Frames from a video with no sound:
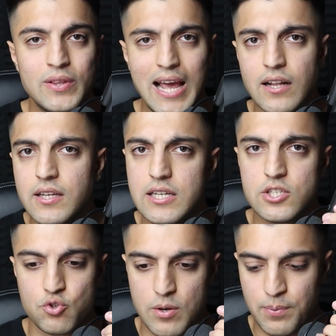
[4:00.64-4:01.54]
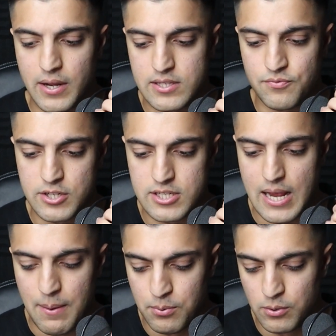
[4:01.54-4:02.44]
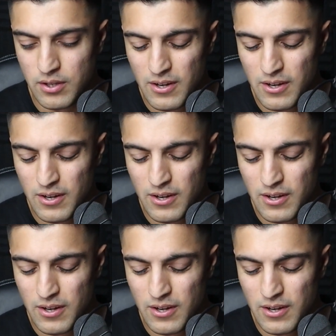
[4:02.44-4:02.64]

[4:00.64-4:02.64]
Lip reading: with LED strip lights, for example,